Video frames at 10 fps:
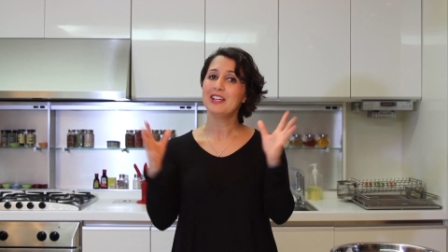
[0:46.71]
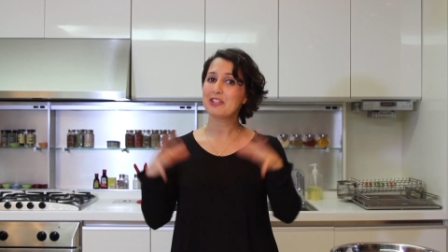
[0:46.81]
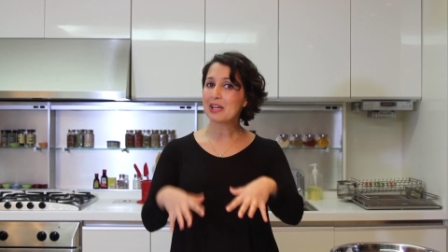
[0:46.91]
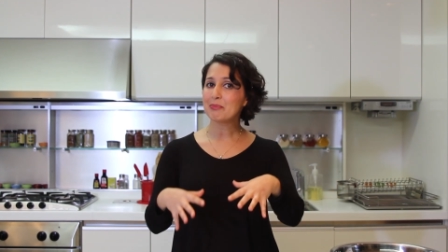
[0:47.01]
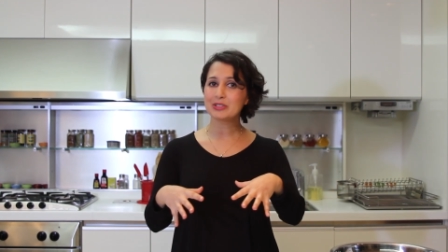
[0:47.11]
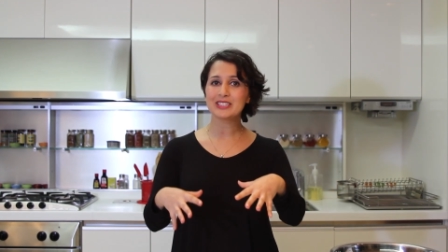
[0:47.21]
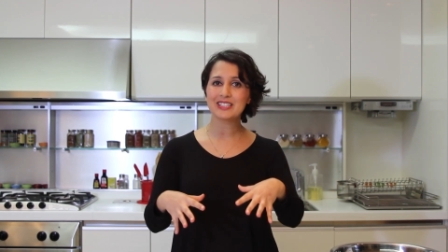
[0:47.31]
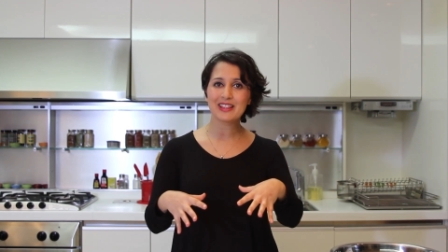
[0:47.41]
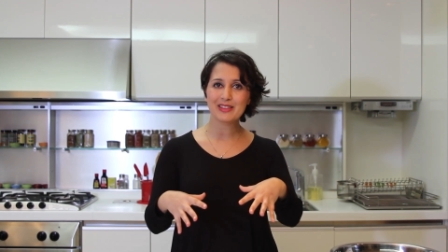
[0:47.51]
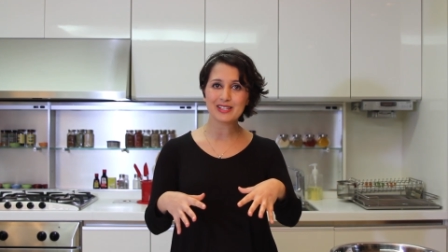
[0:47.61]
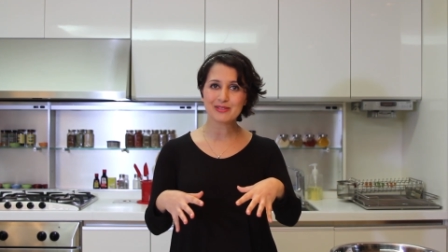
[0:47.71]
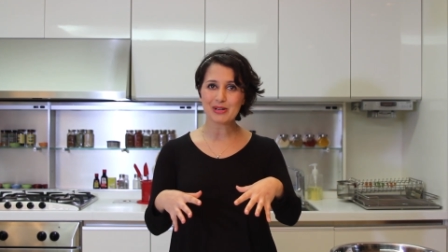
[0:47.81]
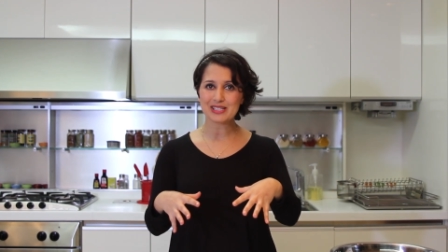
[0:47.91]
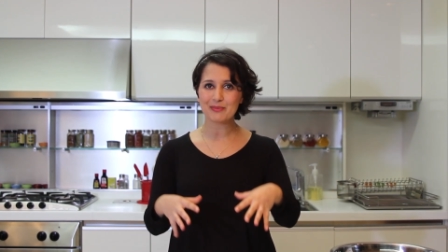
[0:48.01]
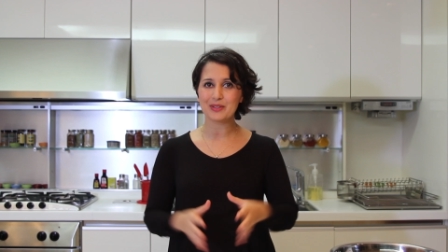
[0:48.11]
you can put it in this
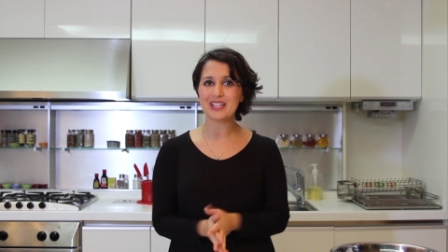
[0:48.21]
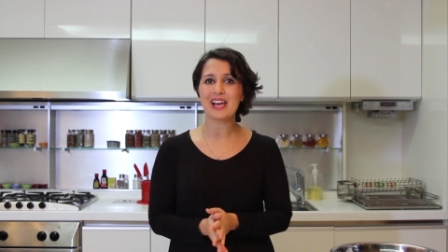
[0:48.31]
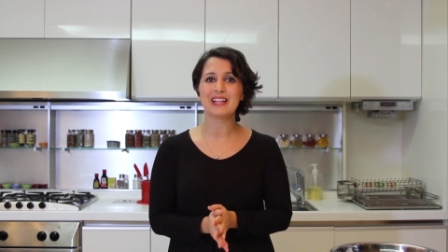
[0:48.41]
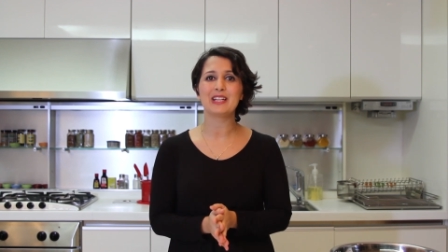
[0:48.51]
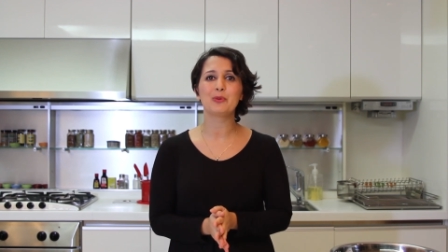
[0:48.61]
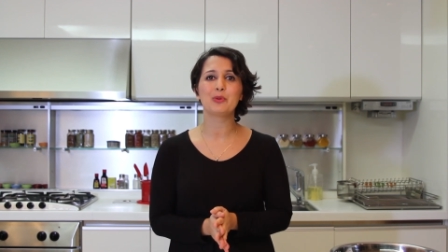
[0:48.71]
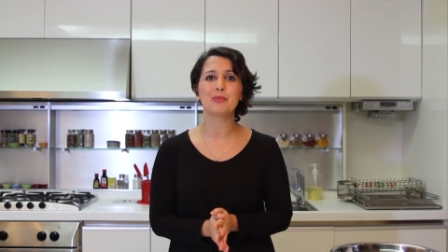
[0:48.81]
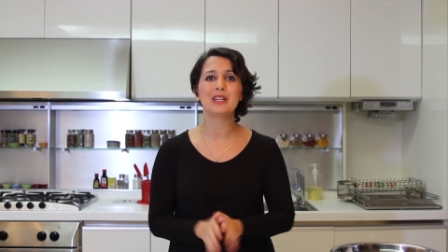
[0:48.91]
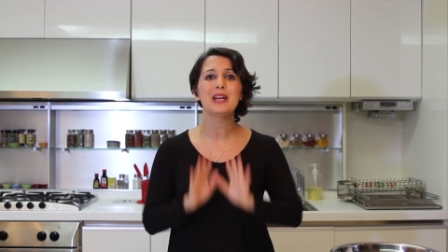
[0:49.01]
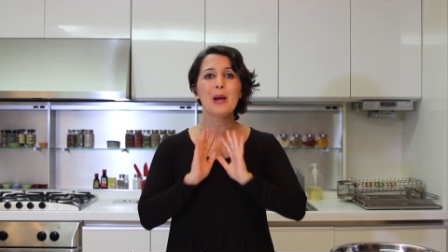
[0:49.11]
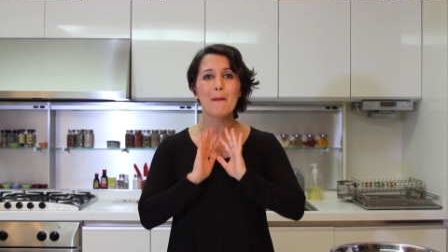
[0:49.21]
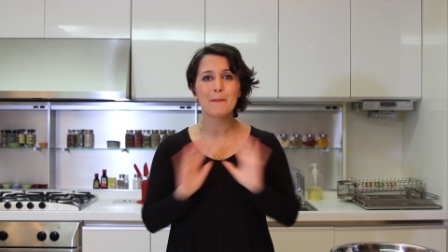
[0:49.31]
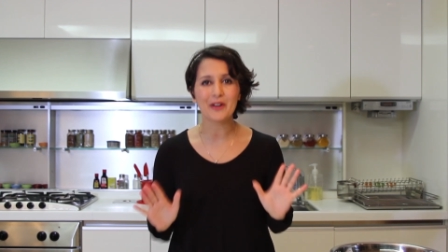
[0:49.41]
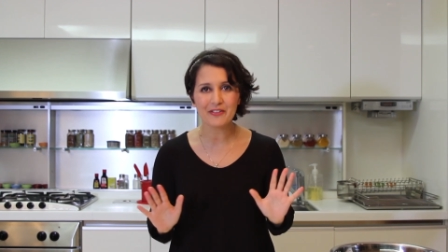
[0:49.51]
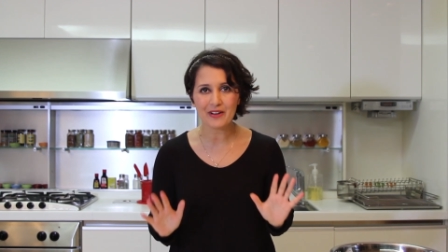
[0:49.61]
recipe and it would be
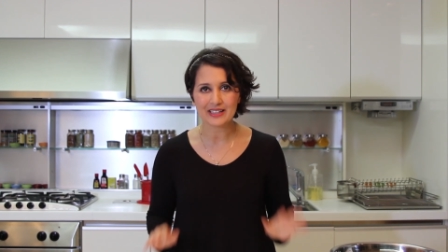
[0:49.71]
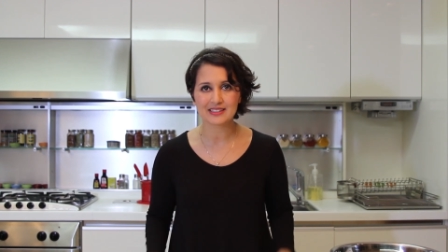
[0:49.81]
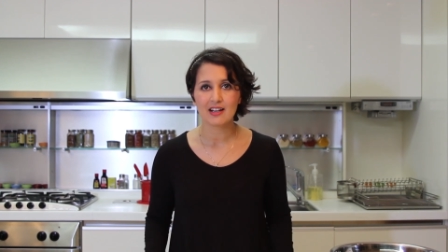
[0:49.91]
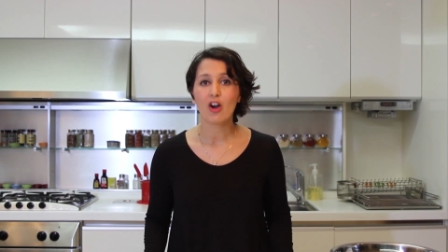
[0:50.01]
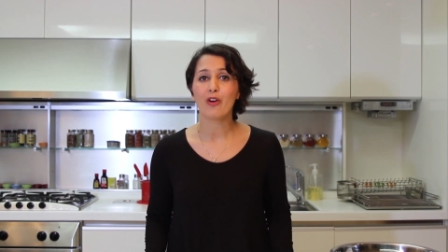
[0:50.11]
perfect.